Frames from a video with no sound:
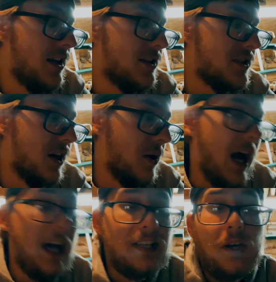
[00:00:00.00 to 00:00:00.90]
So
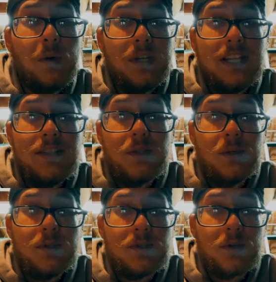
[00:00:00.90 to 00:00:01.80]
I don't need
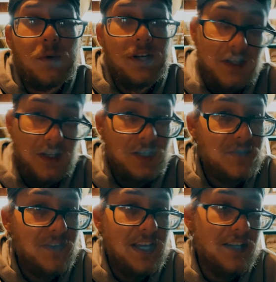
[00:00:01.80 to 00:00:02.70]
to destroy a
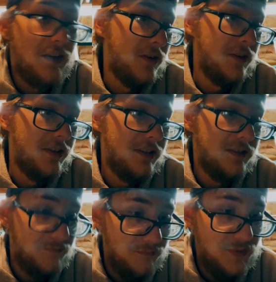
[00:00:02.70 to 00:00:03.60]
clutch fan
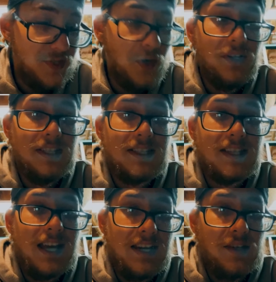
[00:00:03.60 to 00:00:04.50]
on starting this
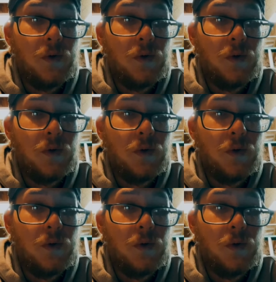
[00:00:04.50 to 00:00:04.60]
thing,